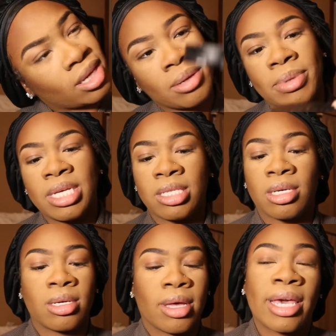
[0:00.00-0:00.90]

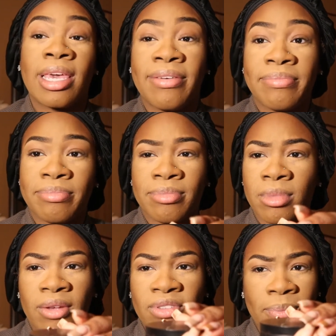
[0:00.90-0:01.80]
Ibiza. I can't
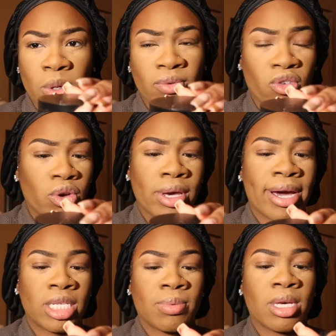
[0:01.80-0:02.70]
flip it over for you
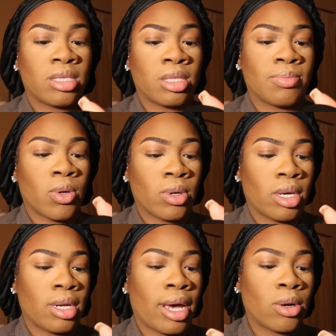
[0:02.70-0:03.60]
guys because it's
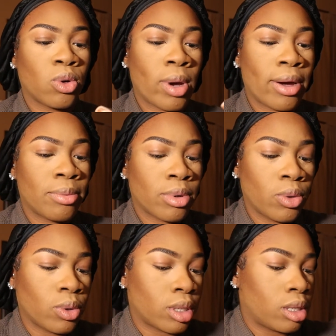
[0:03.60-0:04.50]
broken. I don't know how it
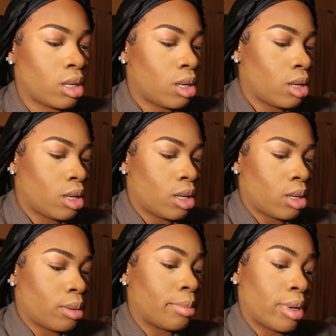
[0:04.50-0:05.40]
broke,
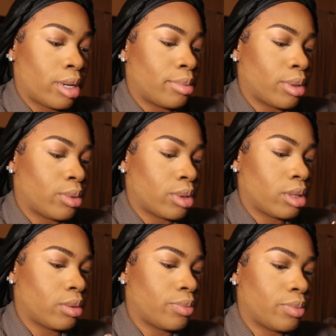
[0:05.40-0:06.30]
but it broke.
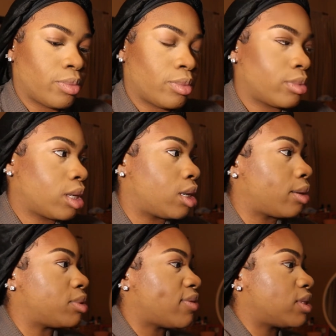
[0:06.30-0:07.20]
And
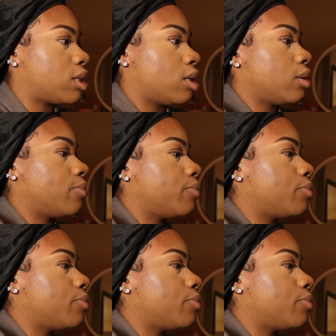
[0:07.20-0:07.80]
I'm devastated.